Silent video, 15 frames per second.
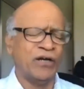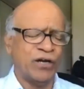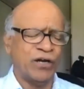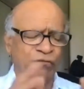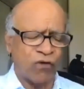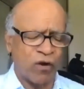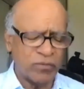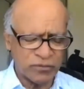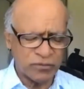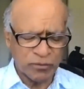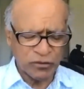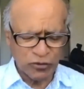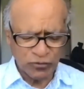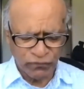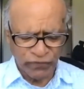Farmers
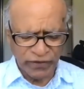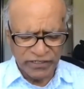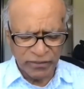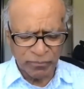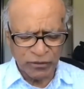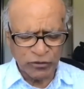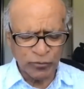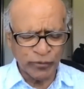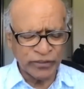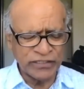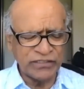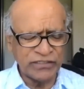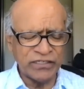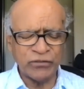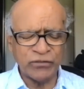find it much more
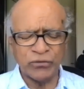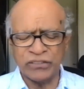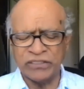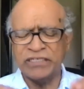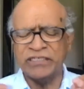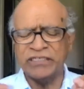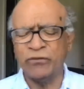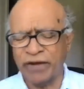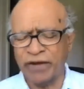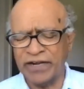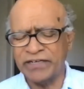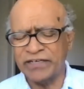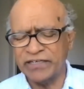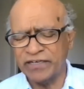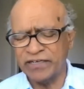easier to change the
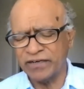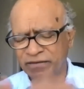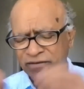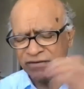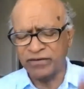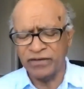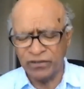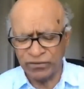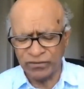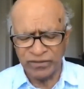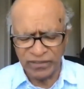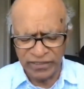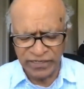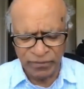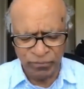variety and, you know,
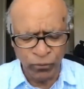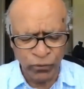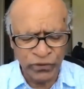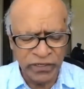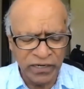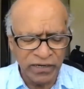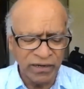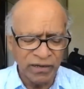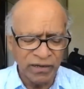get more yield.